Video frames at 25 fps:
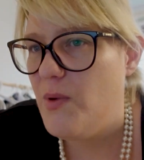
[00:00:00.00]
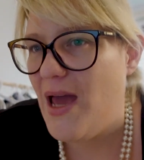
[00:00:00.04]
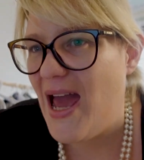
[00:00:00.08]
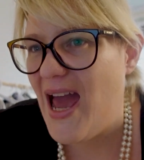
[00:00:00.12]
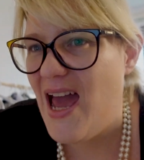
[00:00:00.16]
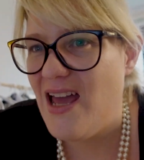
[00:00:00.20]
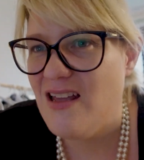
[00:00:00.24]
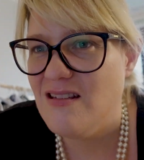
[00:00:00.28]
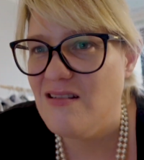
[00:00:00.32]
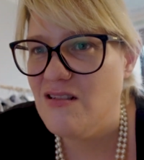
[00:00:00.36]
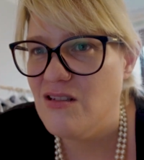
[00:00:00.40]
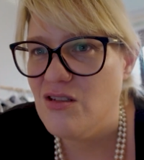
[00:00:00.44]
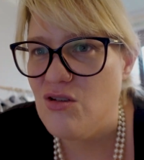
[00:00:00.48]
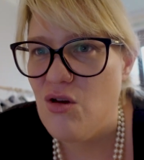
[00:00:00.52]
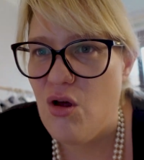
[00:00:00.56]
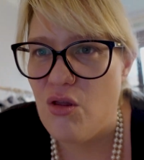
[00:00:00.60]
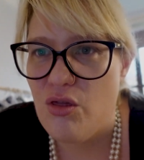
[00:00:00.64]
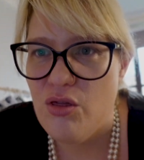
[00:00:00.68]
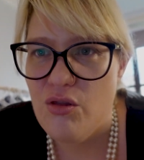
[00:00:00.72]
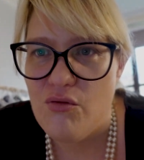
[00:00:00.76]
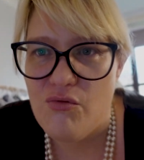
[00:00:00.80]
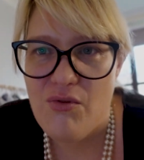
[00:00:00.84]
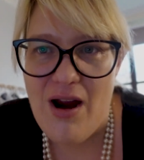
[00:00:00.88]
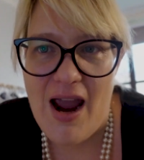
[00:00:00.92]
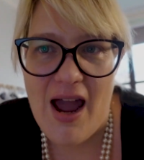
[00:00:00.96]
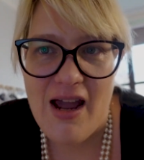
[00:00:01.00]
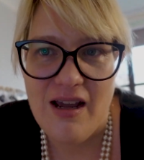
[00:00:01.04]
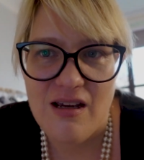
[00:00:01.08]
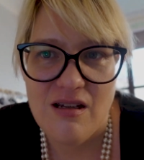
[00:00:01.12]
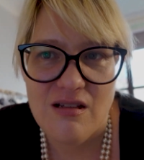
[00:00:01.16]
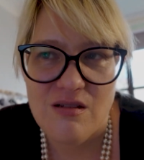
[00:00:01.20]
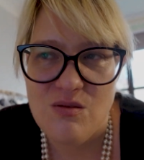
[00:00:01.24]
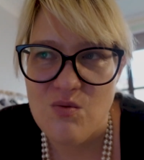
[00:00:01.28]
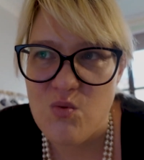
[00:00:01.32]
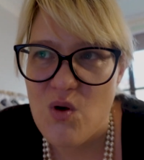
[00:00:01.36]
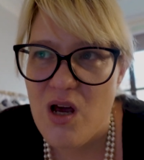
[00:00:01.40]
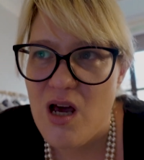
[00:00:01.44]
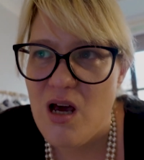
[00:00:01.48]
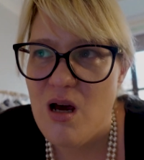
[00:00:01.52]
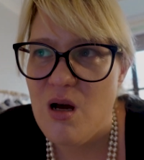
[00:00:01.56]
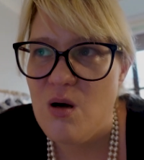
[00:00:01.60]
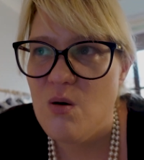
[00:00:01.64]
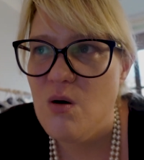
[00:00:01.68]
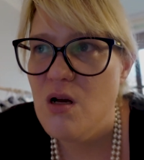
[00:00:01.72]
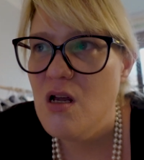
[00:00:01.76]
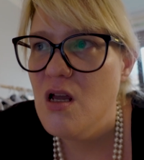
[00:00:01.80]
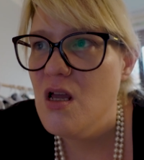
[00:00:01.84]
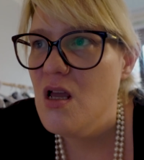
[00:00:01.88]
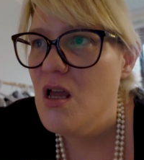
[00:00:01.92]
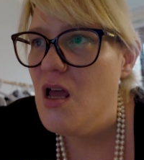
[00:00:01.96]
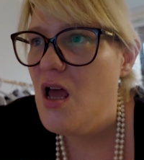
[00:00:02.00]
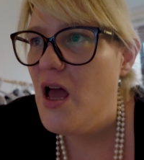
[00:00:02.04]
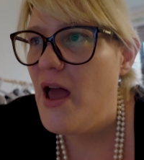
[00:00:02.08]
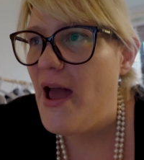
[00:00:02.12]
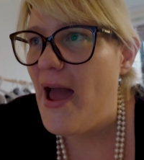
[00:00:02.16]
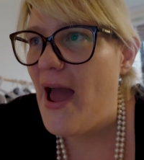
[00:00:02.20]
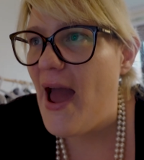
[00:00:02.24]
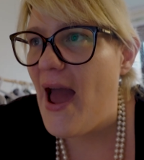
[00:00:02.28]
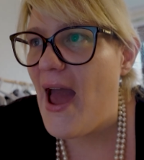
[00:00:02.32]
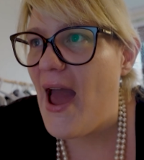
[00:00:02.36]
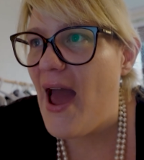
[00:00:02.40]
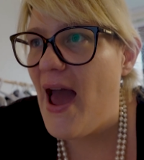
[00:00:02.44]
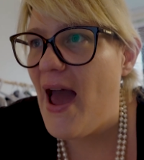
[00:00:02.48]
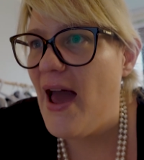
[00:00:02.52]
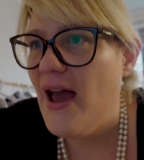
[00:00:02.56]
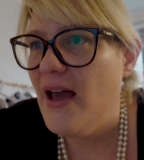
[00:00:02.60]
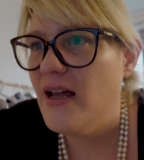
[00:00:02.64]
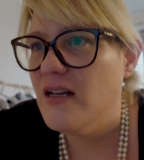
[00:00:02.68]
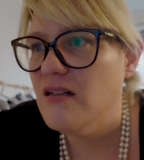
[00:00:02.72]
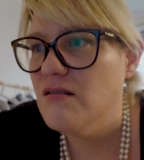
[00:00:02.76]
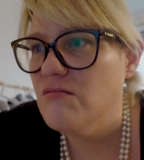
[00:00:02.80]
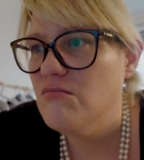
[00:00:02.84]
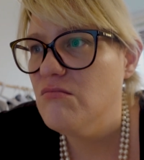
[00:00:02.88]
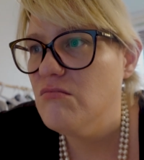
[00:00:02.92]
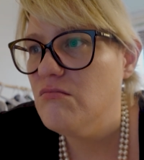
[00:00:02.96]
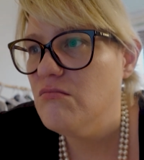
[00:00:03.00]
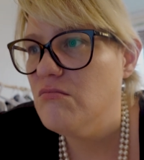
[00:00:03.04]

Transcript: pants on the rack as well, and